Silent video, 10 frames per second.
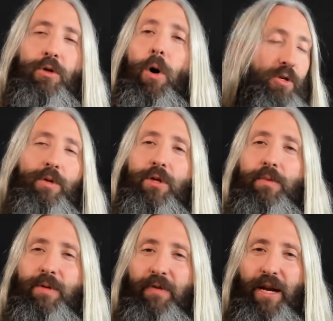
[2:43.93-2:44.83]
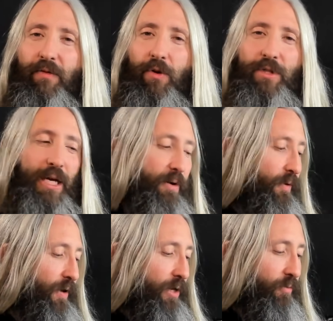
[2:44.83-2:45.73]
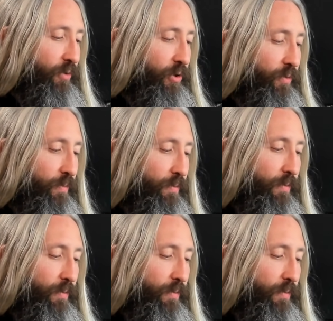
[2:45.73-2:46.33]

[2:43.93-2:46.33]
So in terms of intervals there, we've got a root,